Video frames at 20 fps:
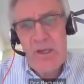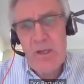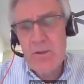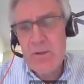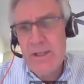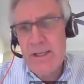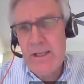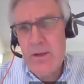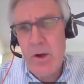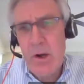You know,
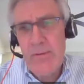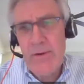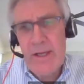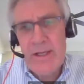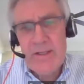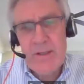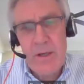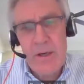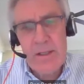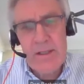Lynn
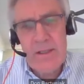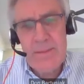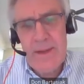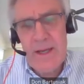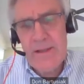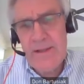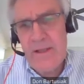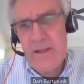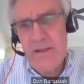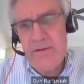already talked
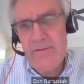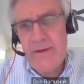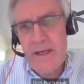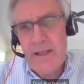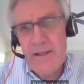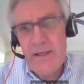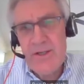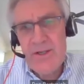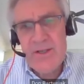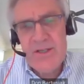about the
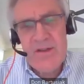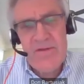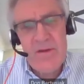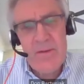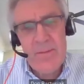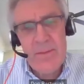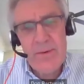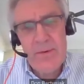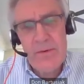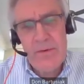advantages of
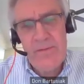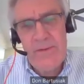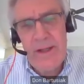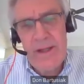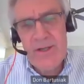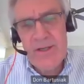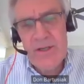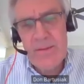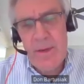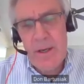improved
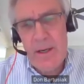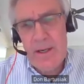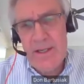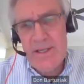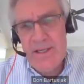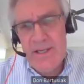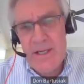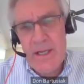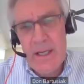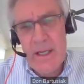
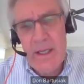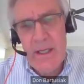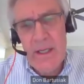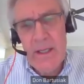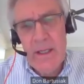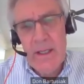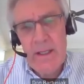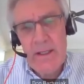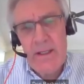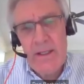HMIs.
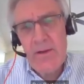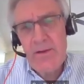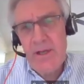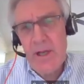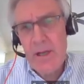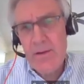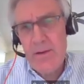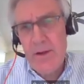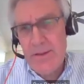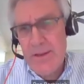You know, the
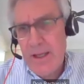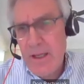other